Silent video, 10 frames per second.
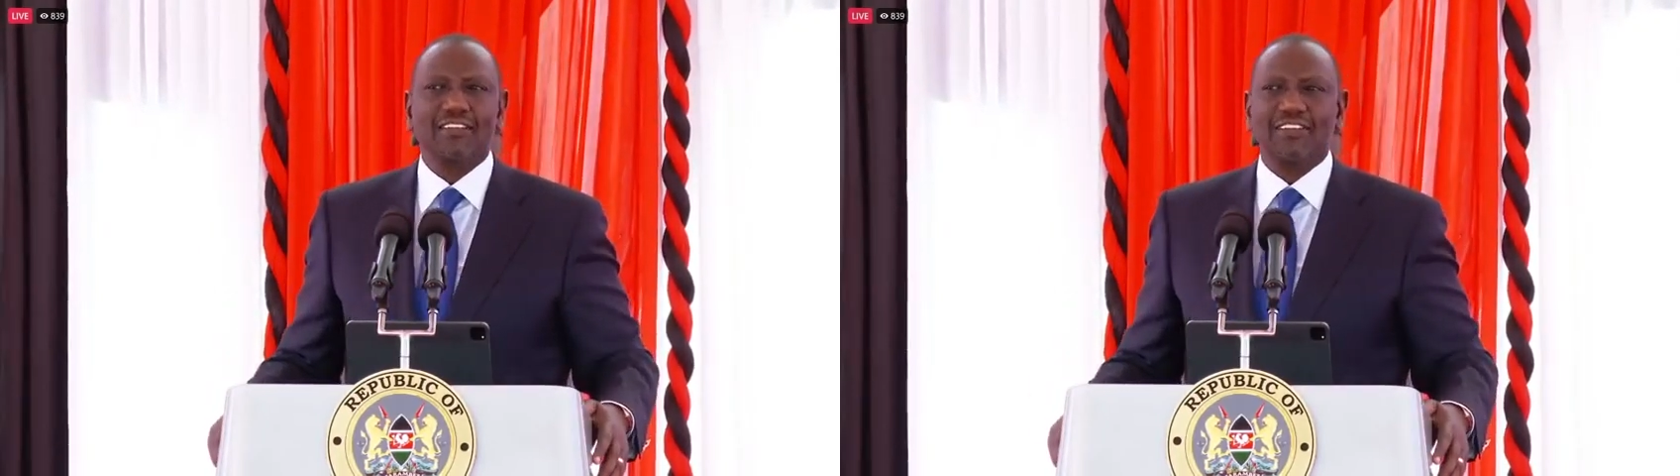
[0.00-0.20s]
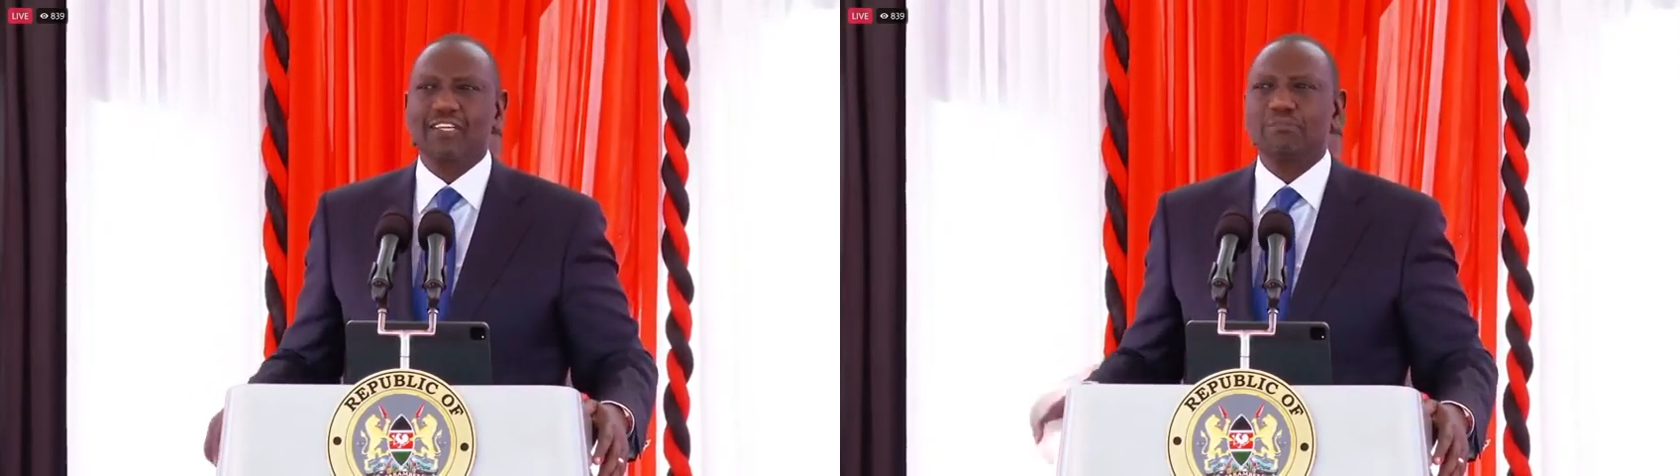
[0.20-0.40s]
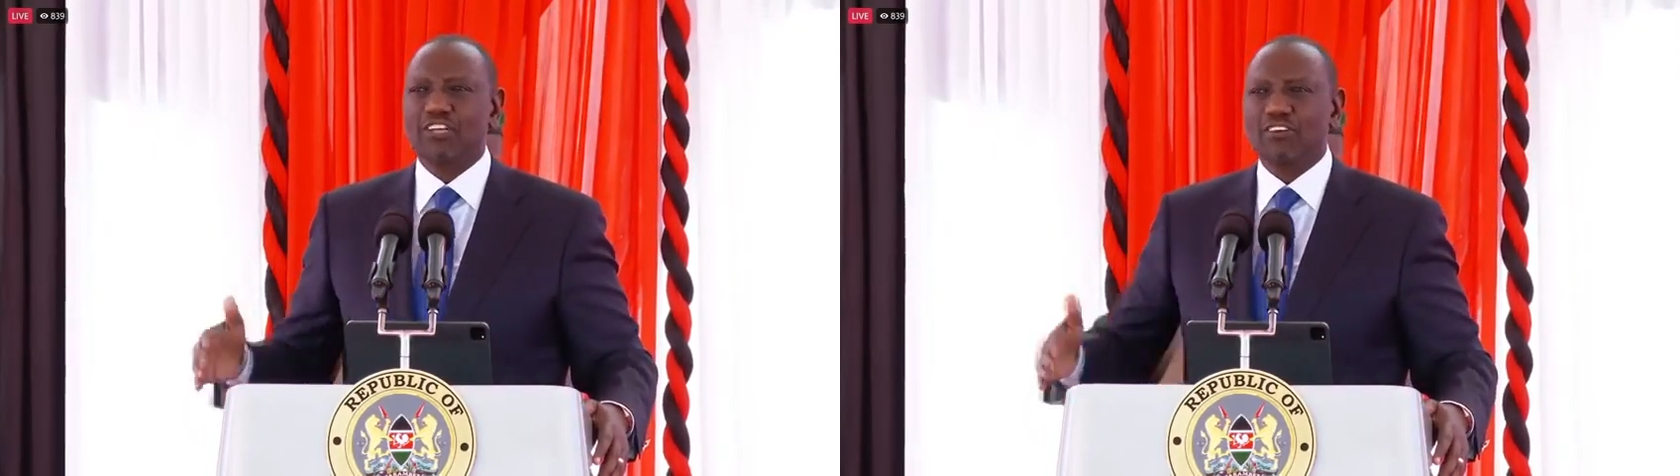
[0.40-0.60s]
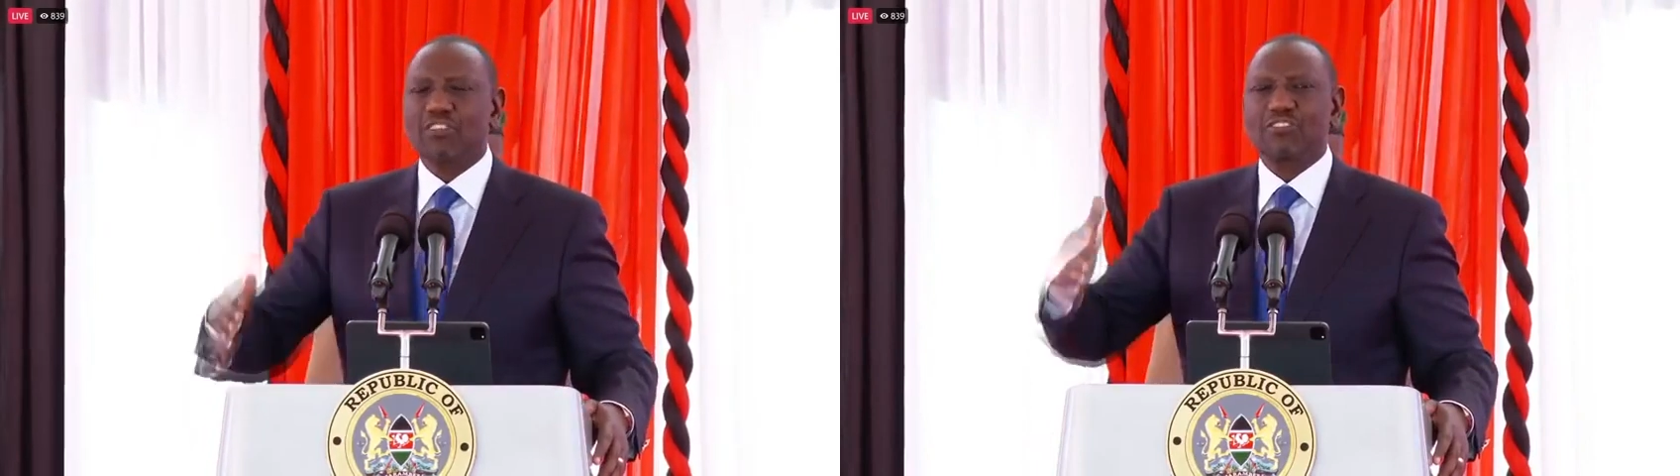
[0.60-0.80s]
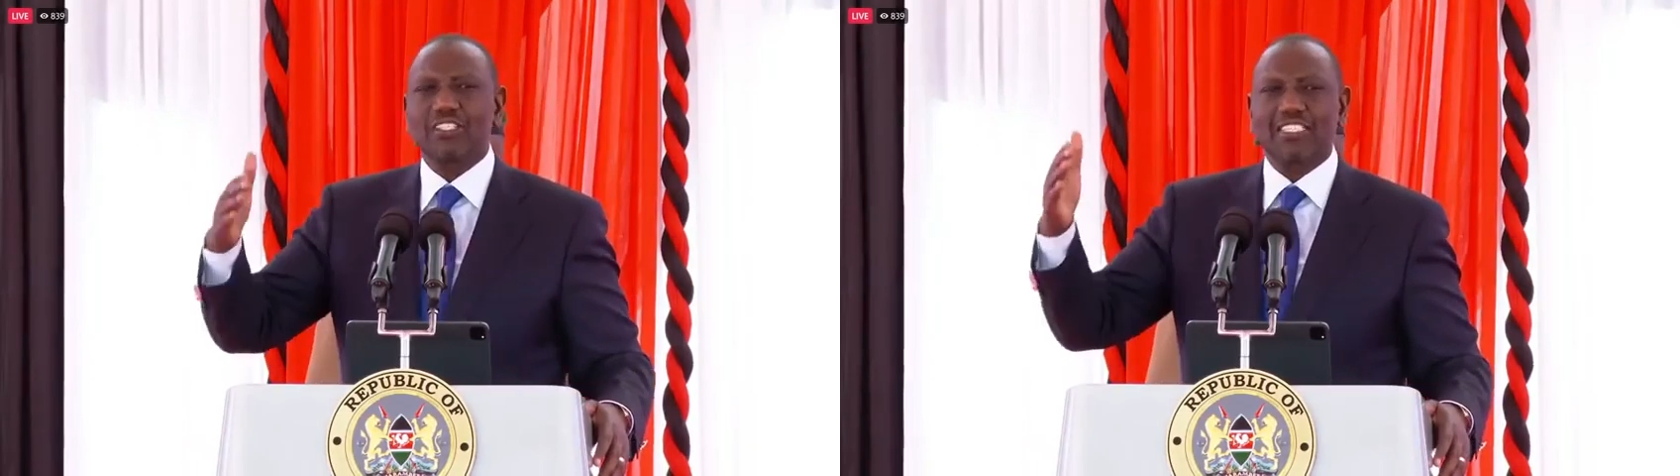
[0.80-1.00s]
that
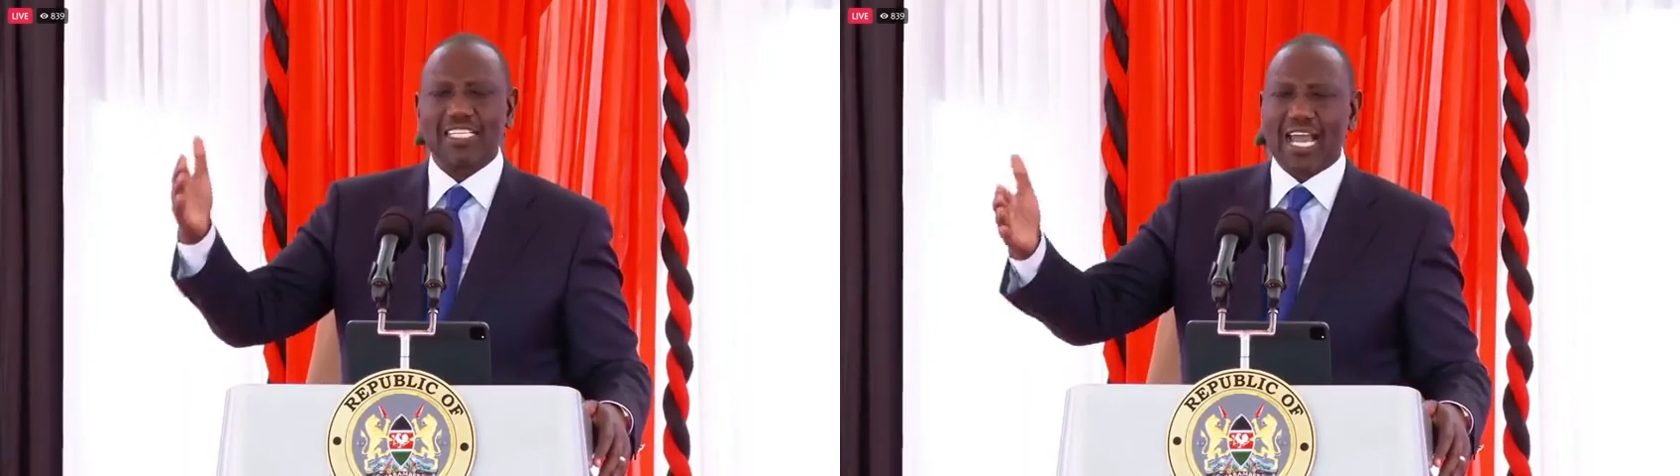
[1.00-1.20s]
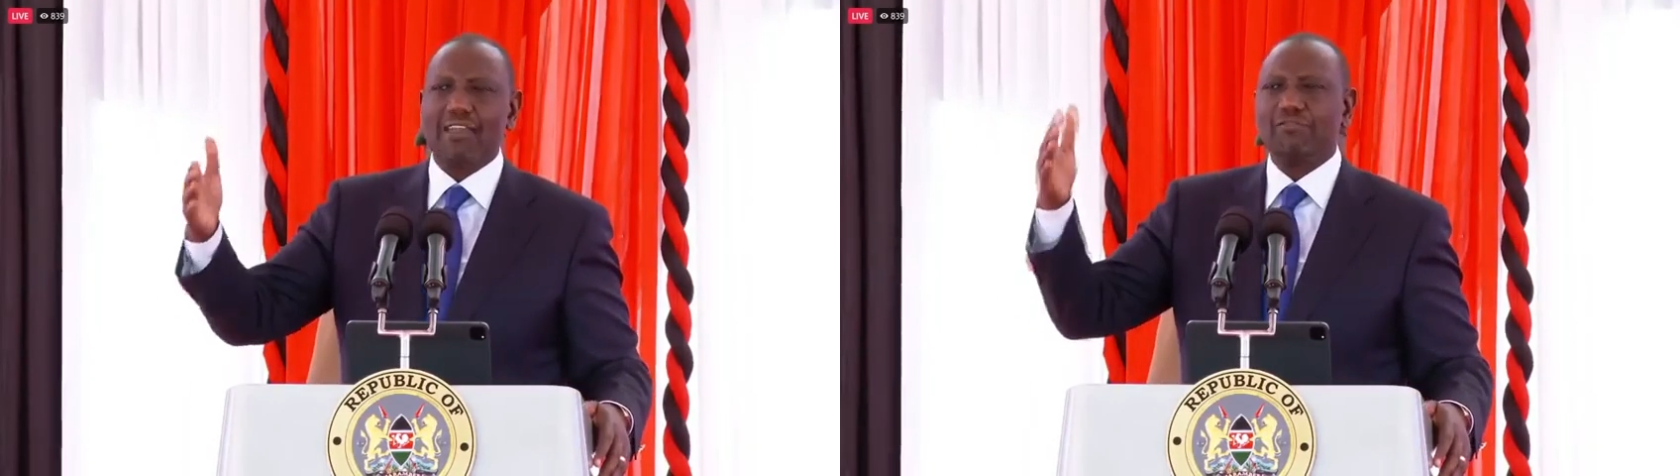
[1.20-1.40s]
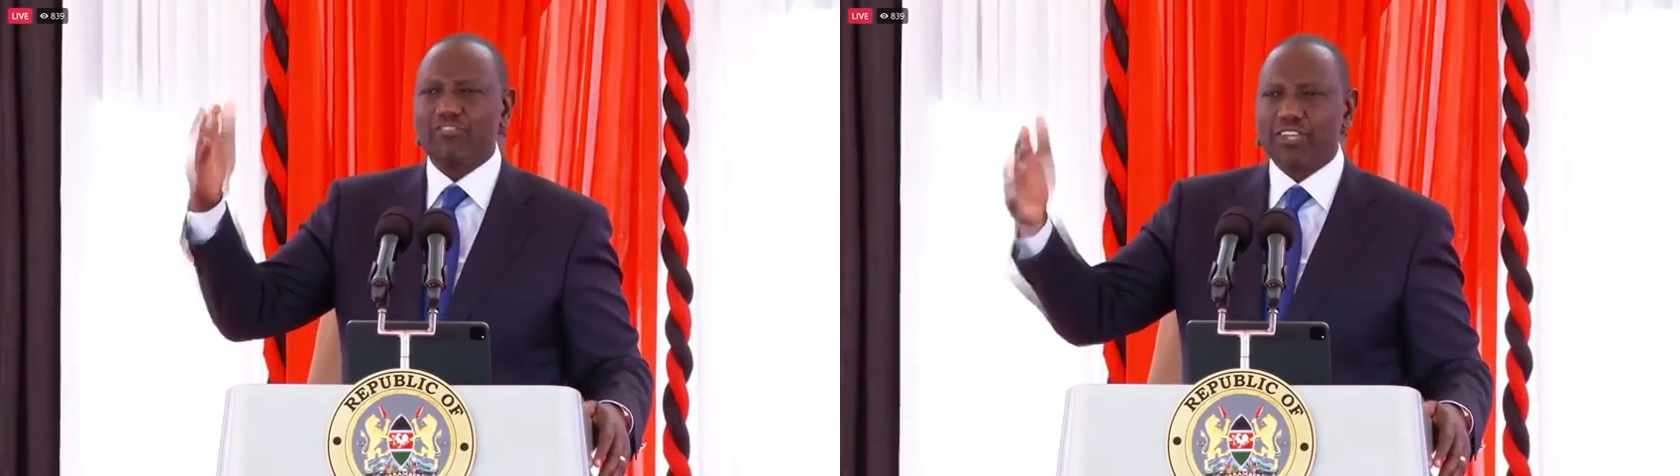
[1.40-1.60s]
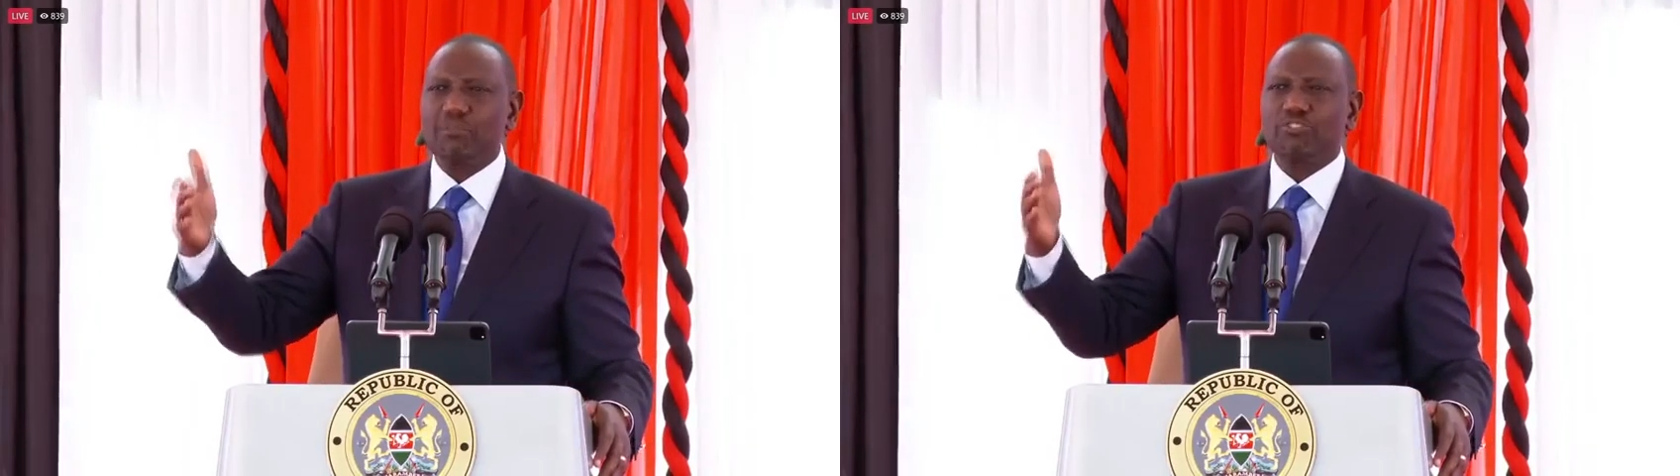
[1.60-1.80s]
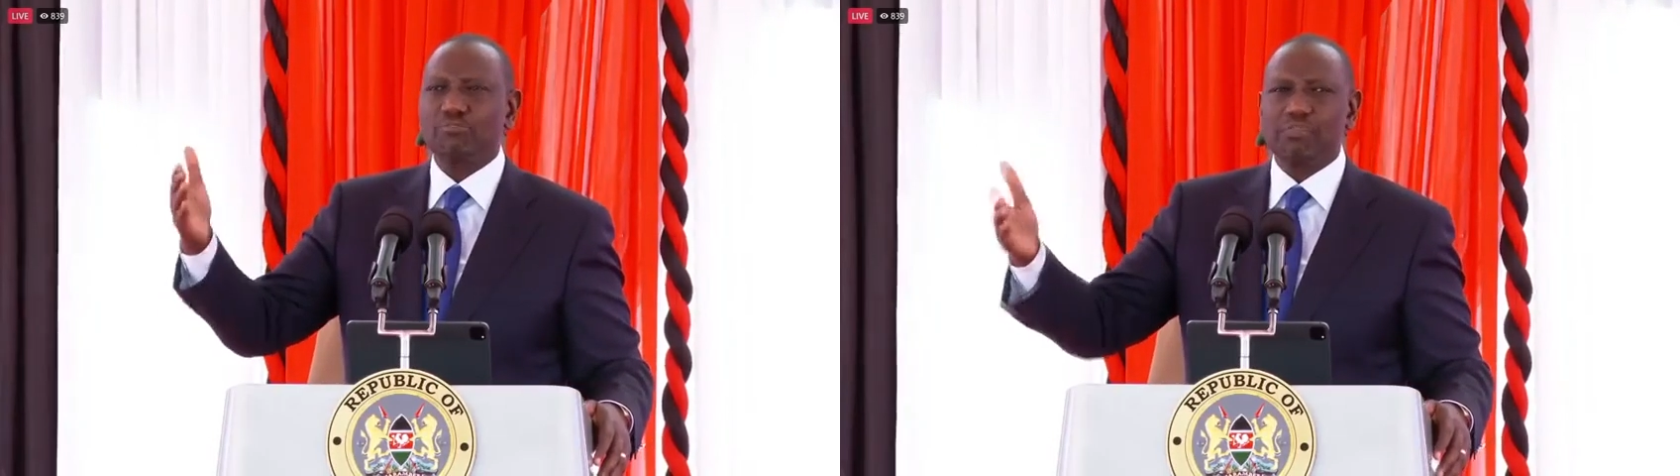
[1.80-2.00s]
because the time for
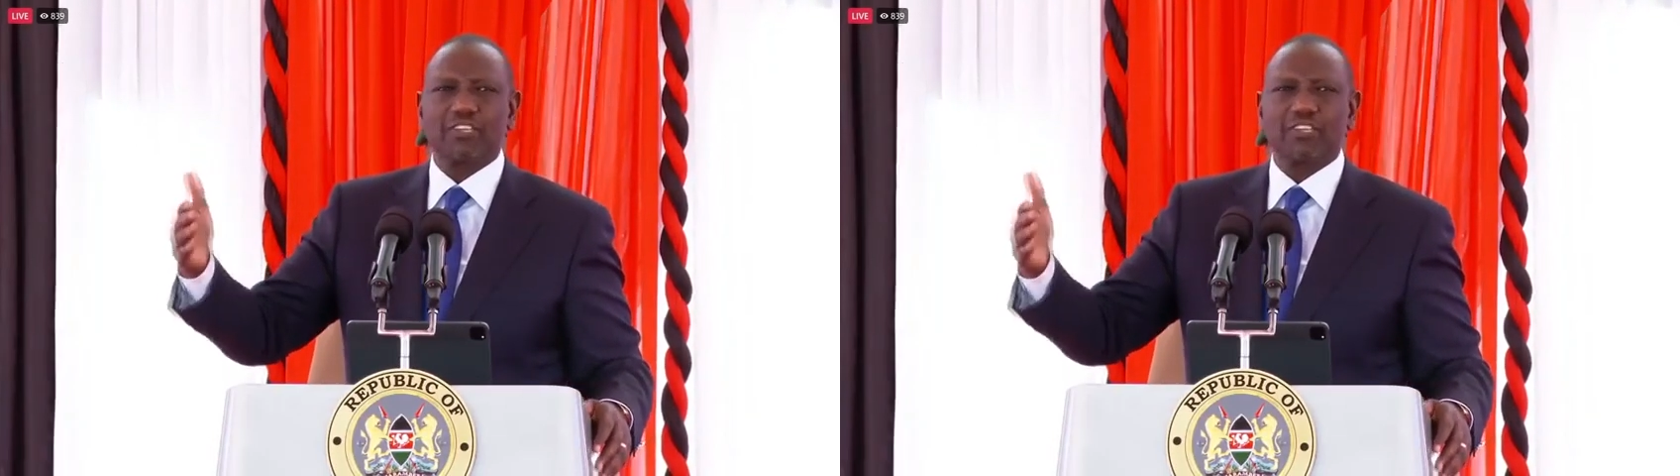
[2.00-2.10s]
them to pay,